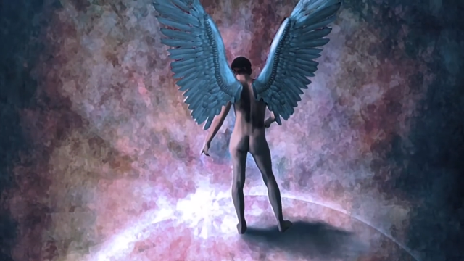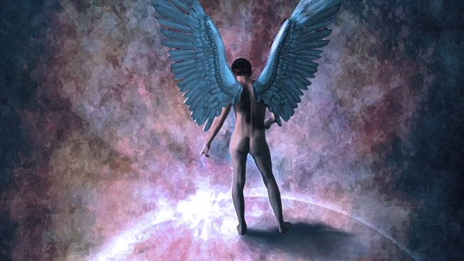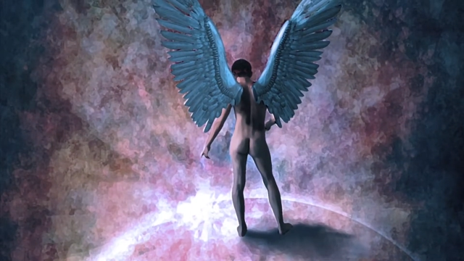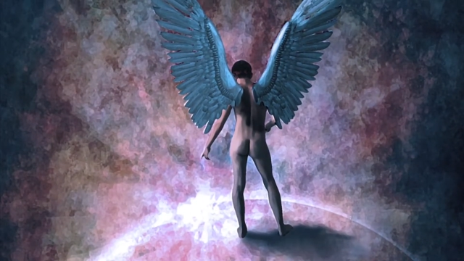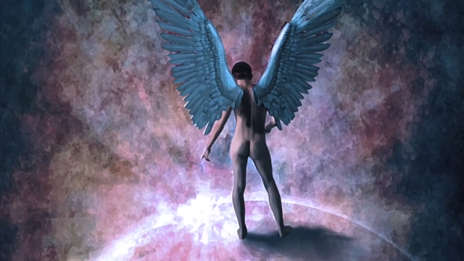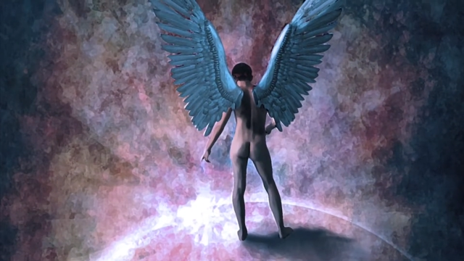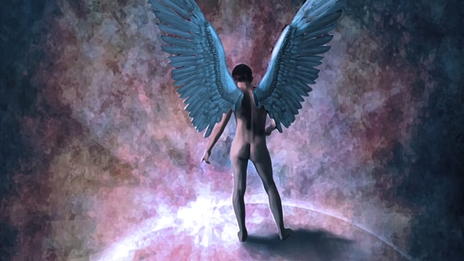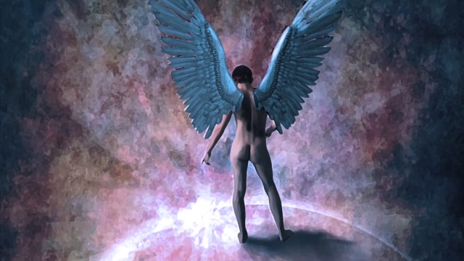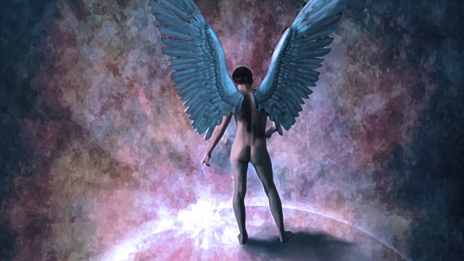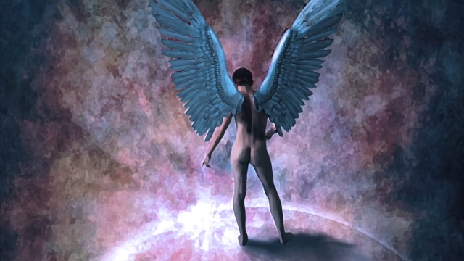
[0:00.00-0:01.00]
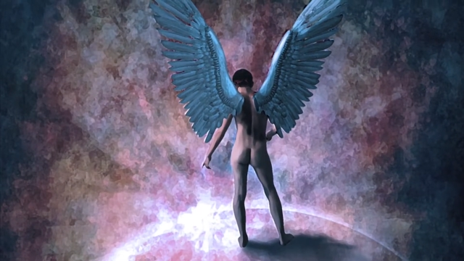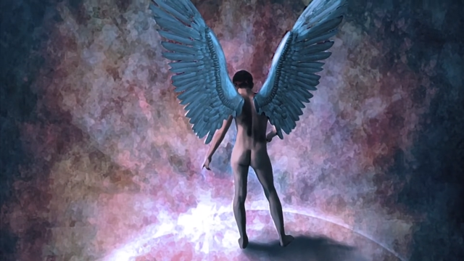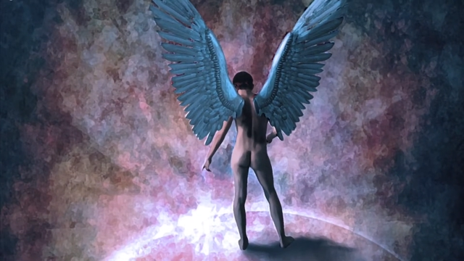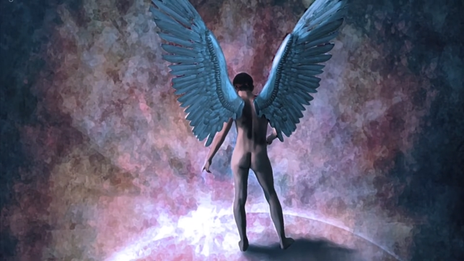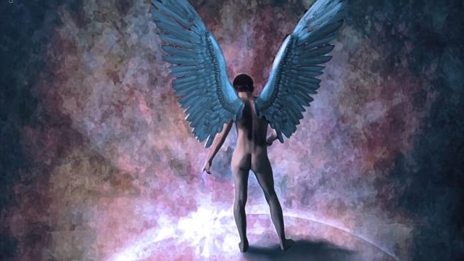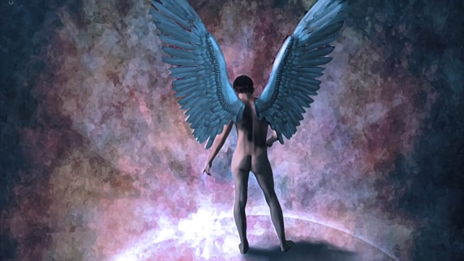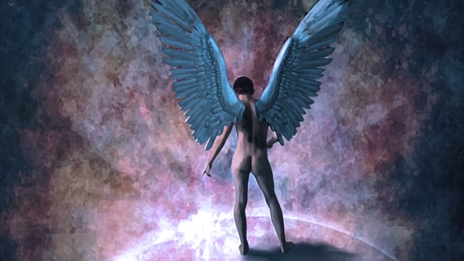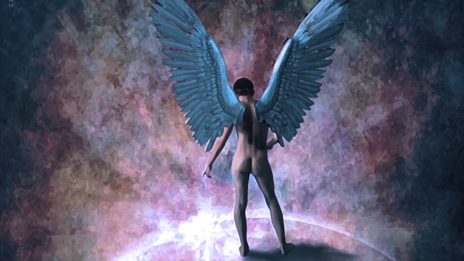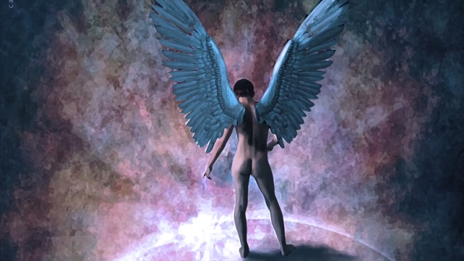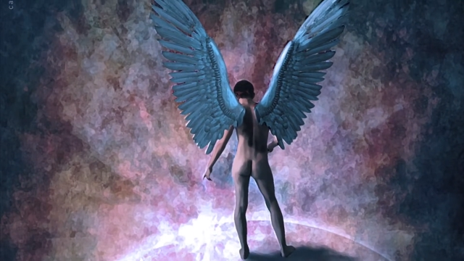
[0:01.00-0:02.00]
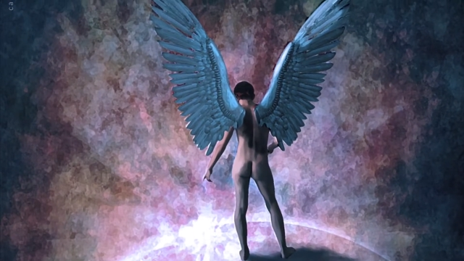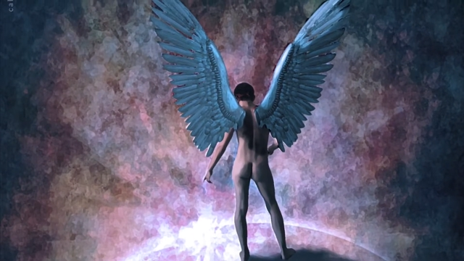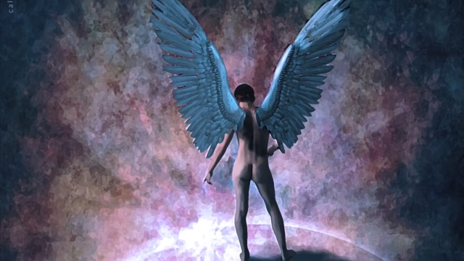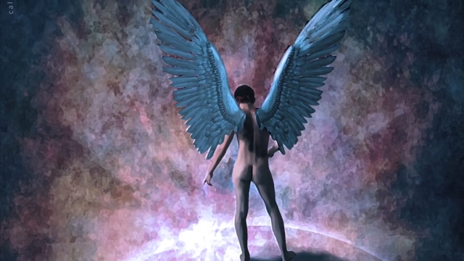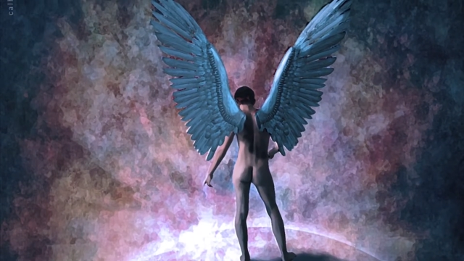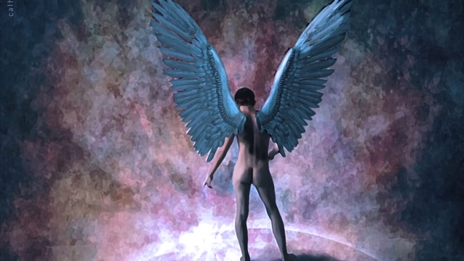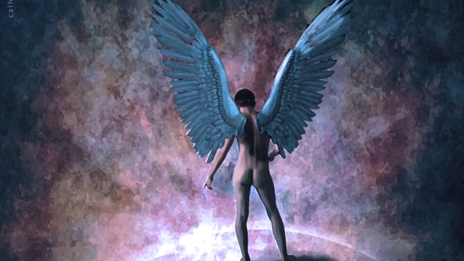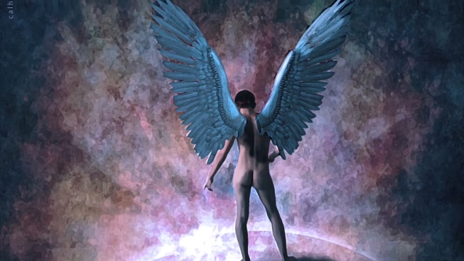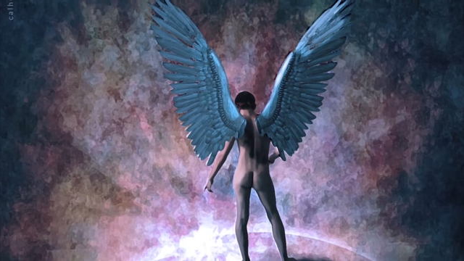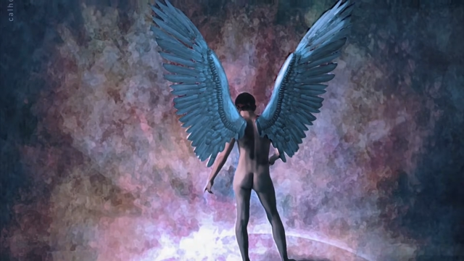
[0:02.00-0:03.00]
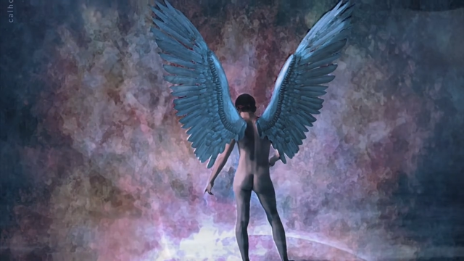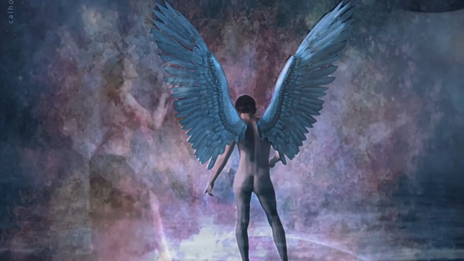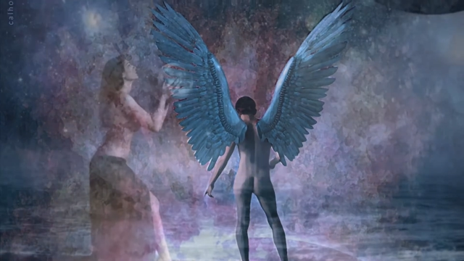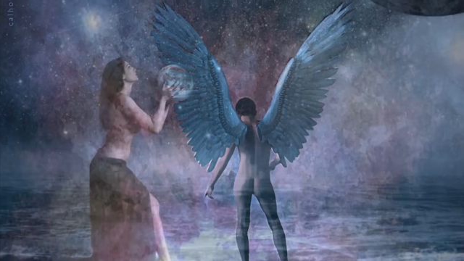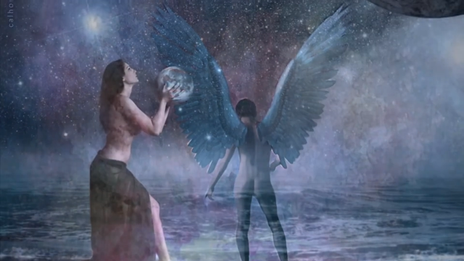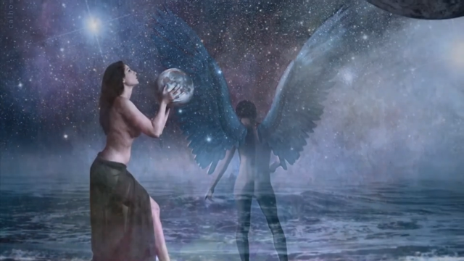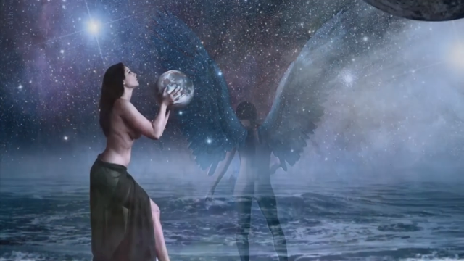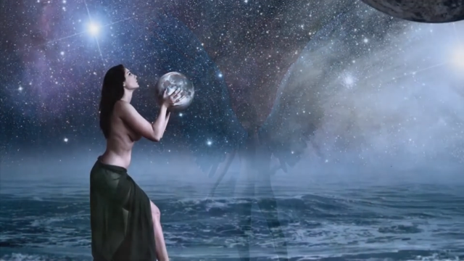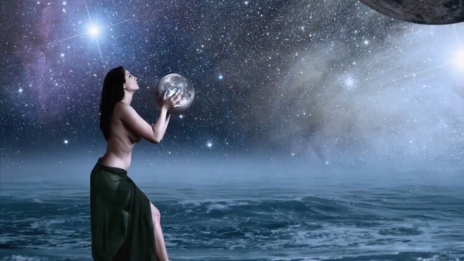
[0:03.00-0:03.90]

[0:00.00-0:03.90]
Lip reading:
[unreadable: no face in view]